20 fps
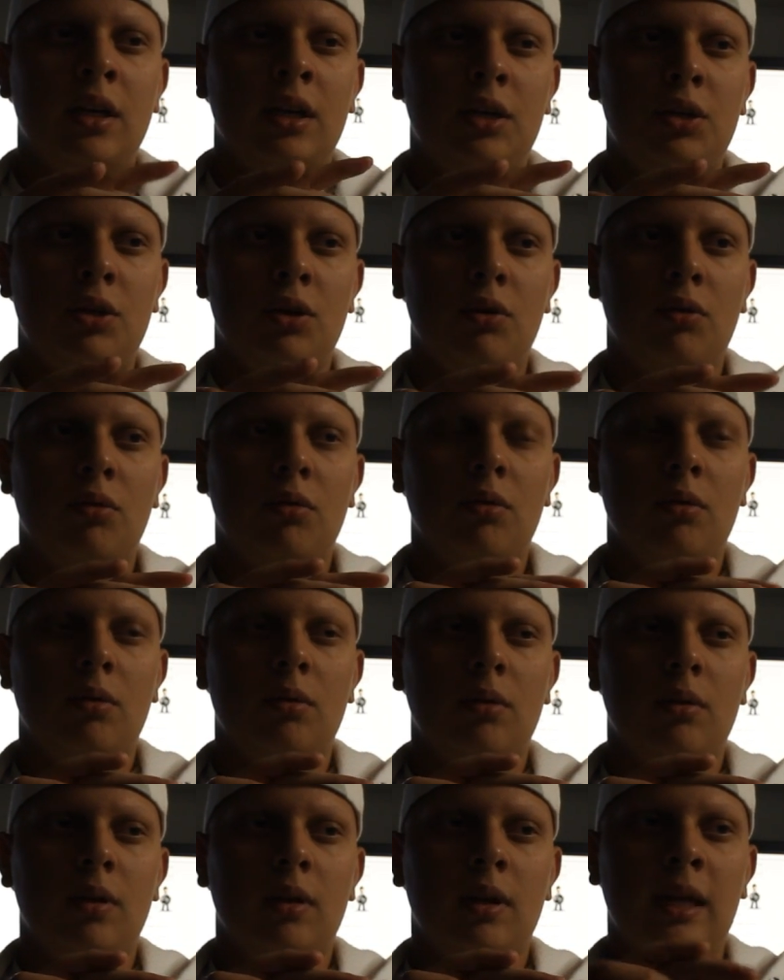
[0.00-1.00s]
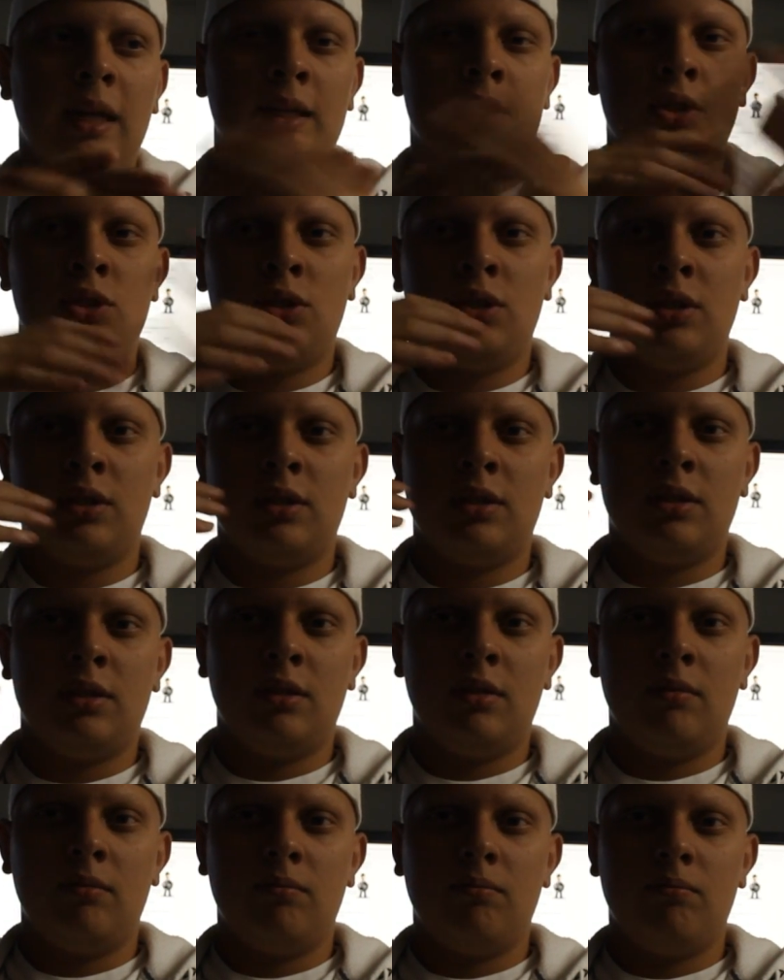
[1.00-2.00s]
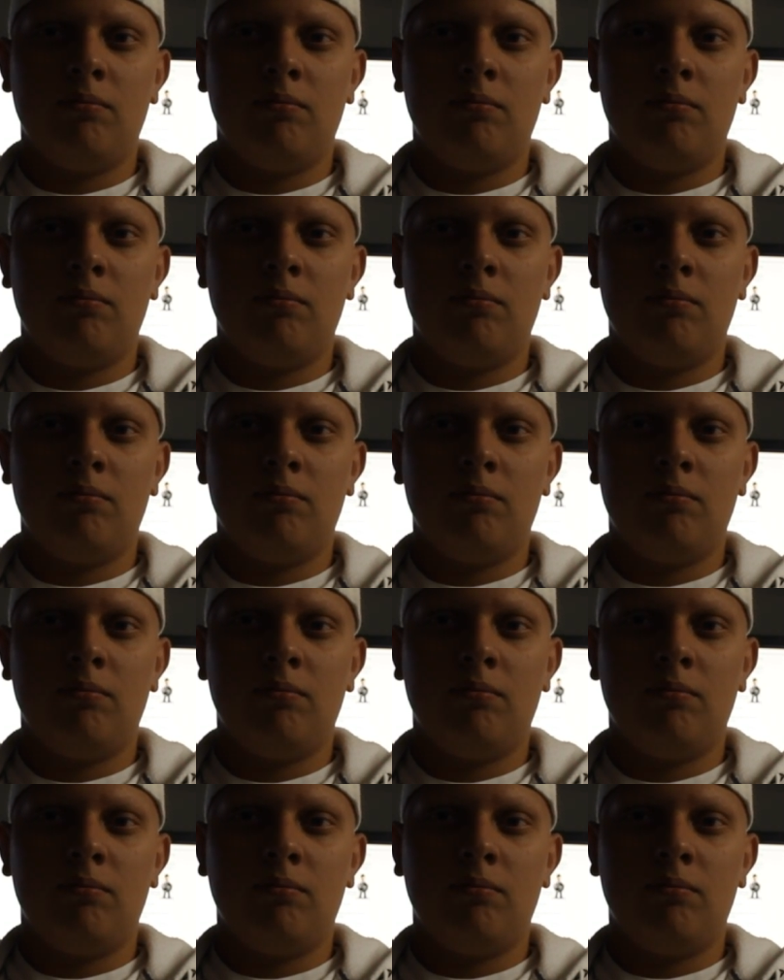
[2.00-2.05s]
you know, it's just